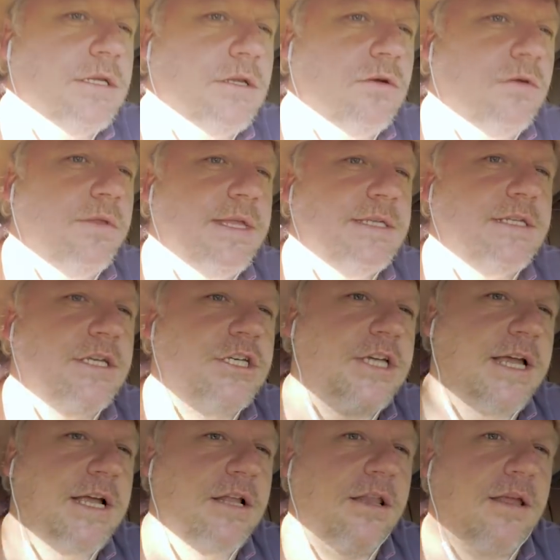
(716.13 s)
Oh, there's a
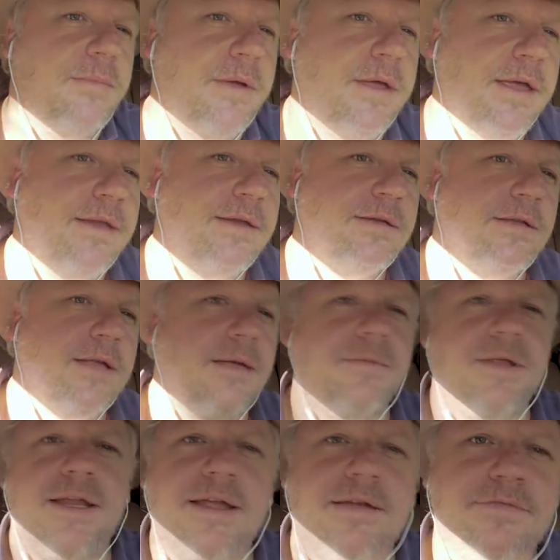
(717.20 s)
jackal up ahead. I'm
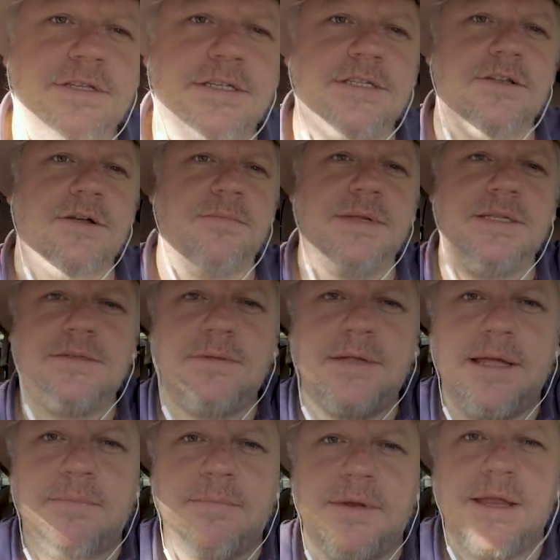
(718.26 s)
gonna have to stop. It's all
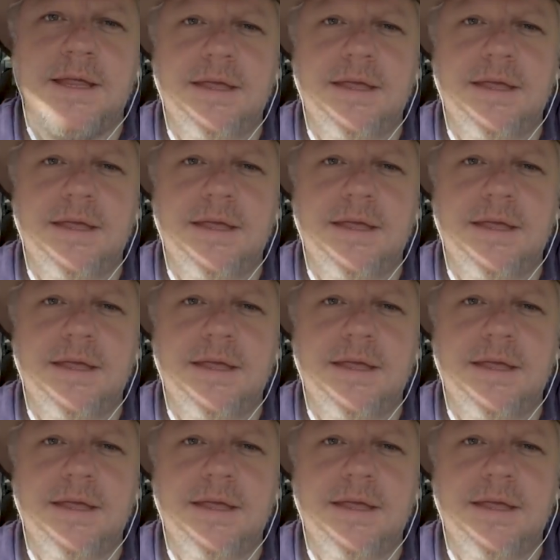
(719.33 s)
happening